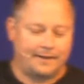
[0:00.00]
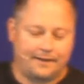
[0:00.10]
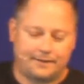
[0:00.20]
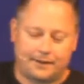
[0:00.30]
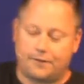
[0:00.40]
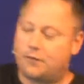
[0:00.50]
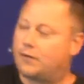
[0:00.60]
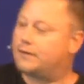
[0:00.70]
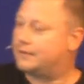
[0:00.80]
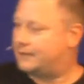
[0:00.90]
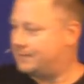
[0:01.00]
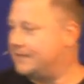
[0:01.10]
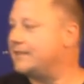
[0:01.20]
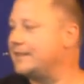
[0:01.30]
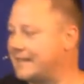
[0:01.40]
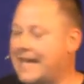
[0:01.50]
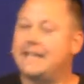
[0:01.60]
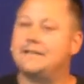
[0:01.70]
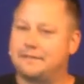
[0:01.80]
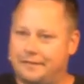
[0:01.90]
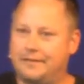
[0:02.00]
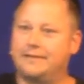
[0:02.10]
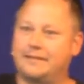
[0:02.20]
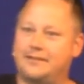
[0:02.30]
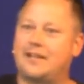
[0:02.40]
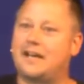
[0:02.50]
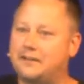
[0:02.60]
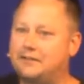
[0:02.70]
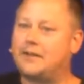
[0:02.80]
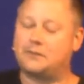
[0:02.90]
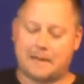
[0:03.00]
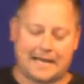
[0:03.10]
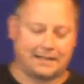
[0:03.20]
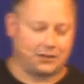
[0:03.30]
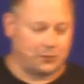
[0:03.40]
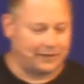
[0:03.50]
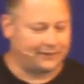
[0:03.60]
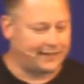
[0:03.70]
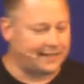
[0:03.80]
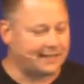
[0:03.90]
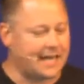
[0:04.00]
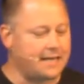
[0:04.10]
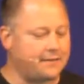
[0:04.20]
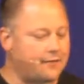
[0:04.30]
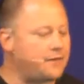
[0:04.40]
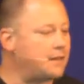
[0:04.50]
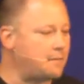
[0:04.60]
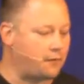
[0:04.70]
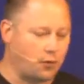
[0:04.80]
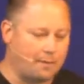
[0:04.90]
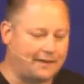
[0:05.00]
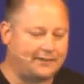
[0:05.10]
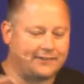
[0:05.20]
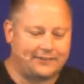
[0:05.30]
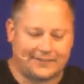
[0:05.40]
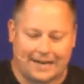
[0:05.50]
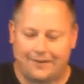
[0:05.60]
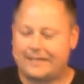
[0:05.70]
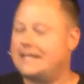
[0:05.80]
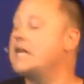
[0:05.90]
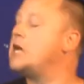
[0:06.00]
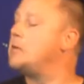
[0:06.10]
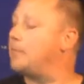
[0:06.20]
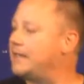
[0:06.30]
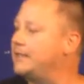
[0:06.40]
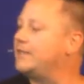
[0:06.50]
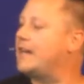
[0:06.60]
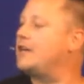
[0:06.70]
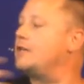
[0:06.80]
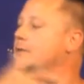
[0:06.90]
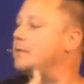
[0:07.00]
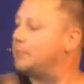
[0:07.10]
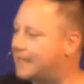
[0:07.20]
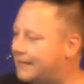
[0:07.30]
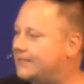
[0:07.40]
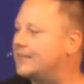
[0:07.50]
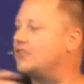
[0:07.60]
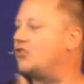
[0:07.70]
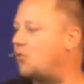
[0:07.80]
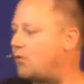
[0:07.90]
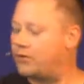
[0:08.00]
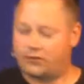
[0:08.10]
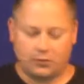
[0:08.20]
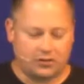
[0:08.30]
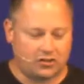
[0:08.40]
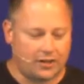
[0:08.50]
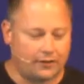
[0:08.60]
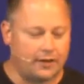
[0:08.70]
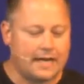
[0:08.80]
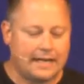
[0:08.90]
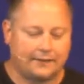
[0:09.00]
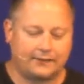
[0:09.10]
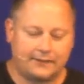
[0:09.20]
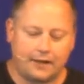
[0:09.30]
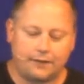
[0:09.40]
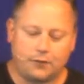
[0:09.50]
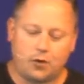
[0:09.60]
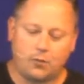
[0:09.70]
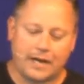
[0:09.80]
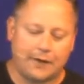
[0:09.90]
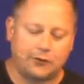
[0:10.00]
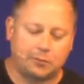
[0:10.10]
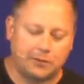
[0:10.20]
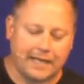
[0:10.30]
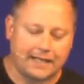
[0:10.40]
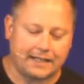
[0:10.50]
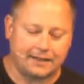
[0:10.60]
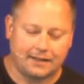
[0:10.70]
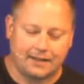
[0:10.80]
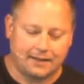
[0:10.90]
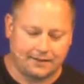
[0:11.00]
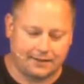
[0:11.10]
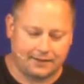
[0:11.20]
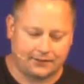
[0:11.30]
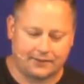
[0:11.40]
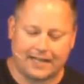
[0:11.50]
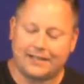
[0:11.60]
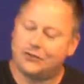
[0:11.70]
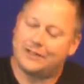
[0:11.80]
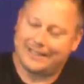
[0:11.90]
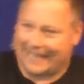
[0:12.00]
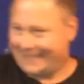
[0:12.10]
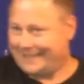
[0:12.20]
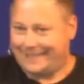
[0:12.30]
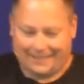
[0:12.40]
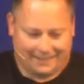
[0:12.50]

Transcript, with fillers: Therefore, this means in light of, let's tie ourselves back into what he said, in light of everything before, my sincerity, my desire to be a blessing to, one, to each other. He says, therefore, when I was planning this, did I do it lightly?